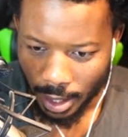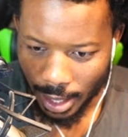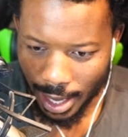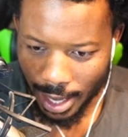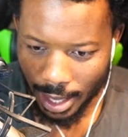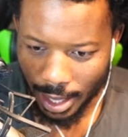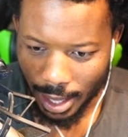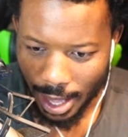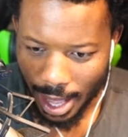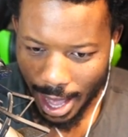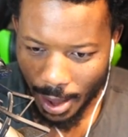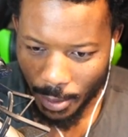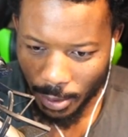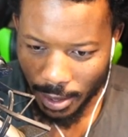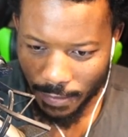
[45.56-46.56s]
Like,
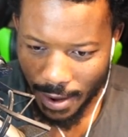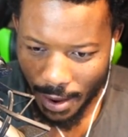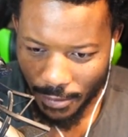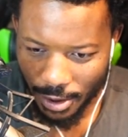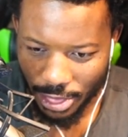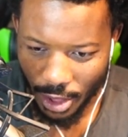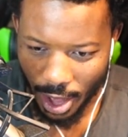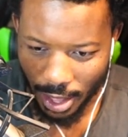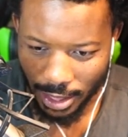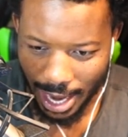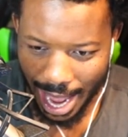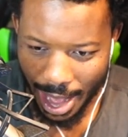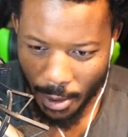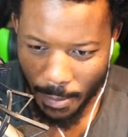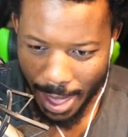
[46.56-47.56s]
I would have never thought that
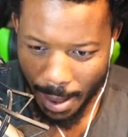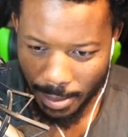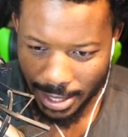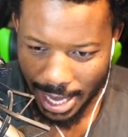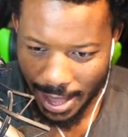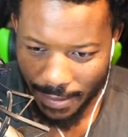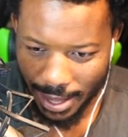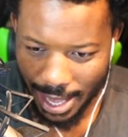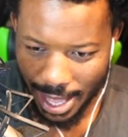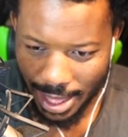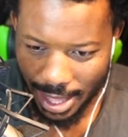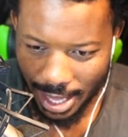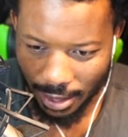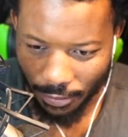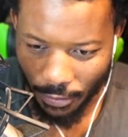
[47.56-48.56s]
I would be able to even get
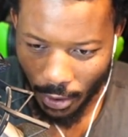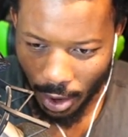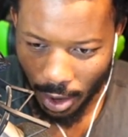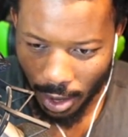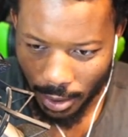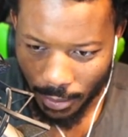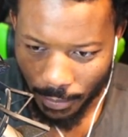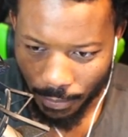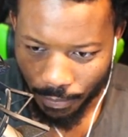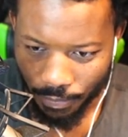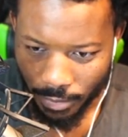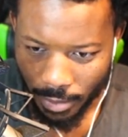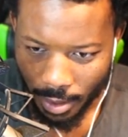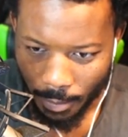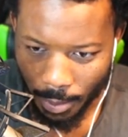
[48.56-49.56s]
this far,
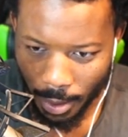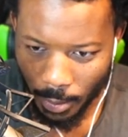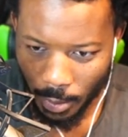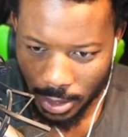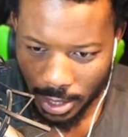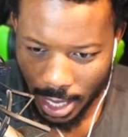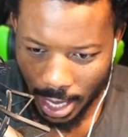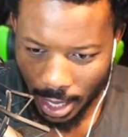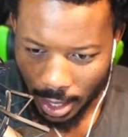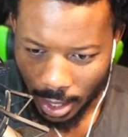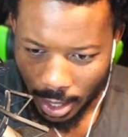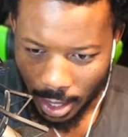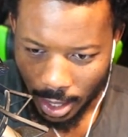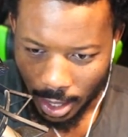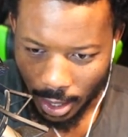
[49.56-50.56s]
but we'll see.
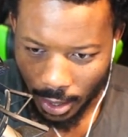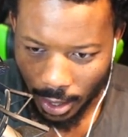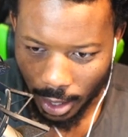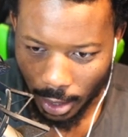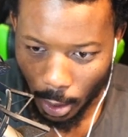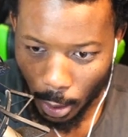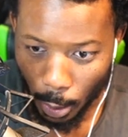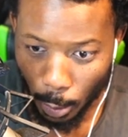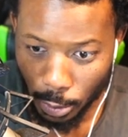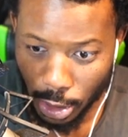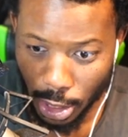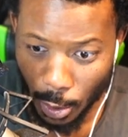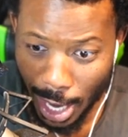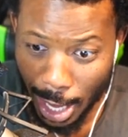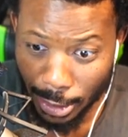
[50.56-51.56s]
All right. Oh,
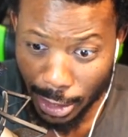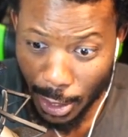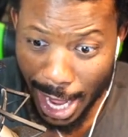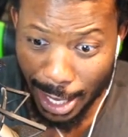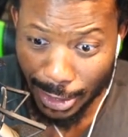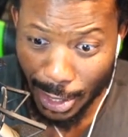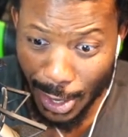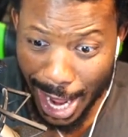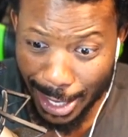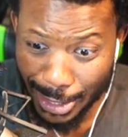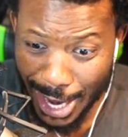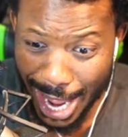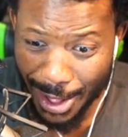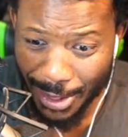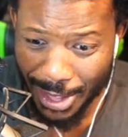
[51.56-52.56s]
slow down, slow down, slow down,
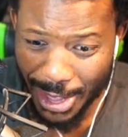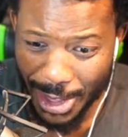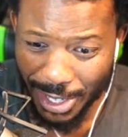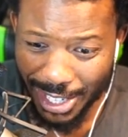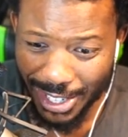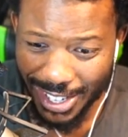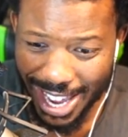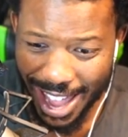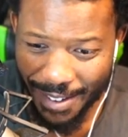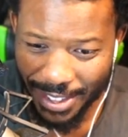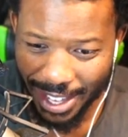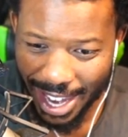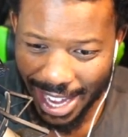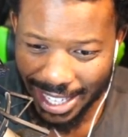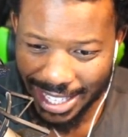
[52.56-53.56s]
slow down. You literally have
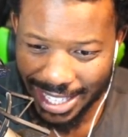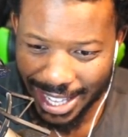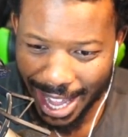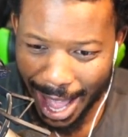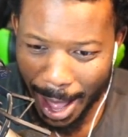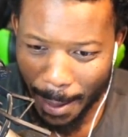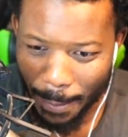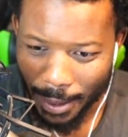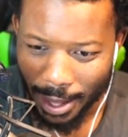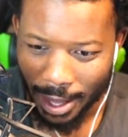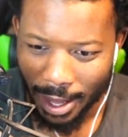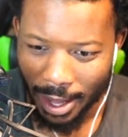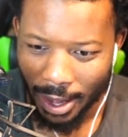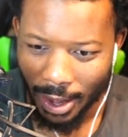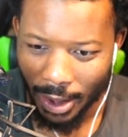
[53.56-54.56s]
to like stop.
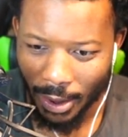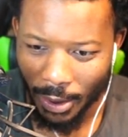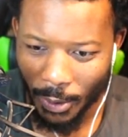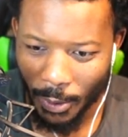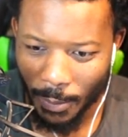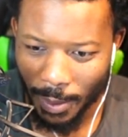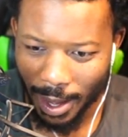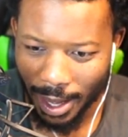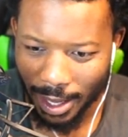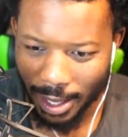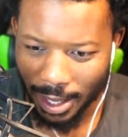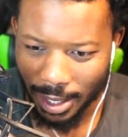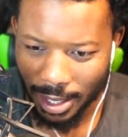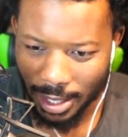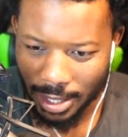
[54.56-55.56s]
Oh my
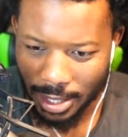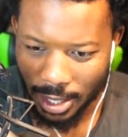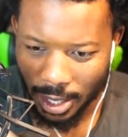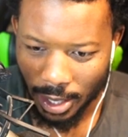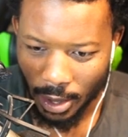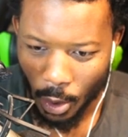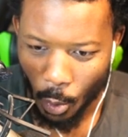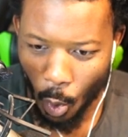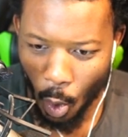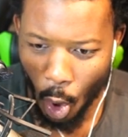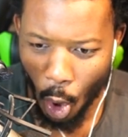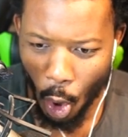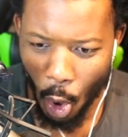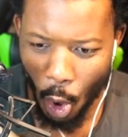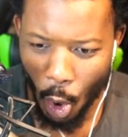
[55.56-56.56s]
goodness.
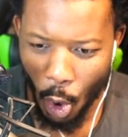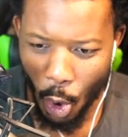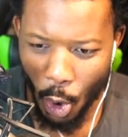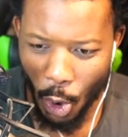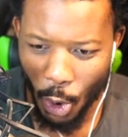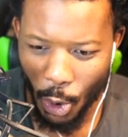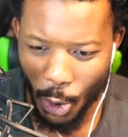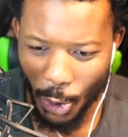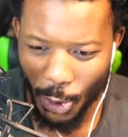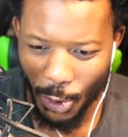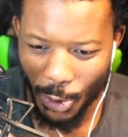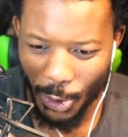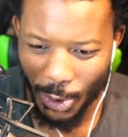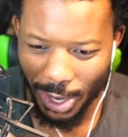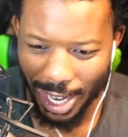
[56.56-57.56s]

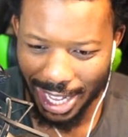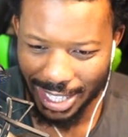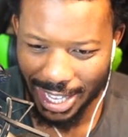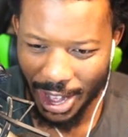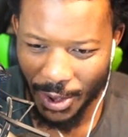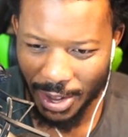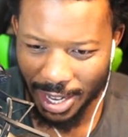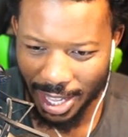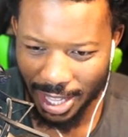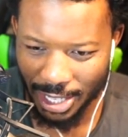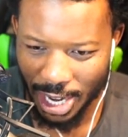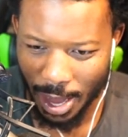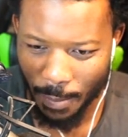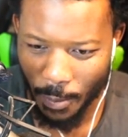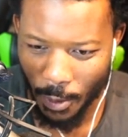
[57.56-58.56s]
Woo! Let's go another
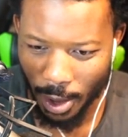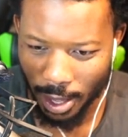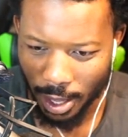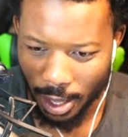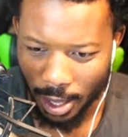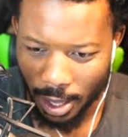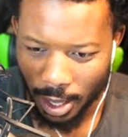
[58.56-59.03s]
checkpoint.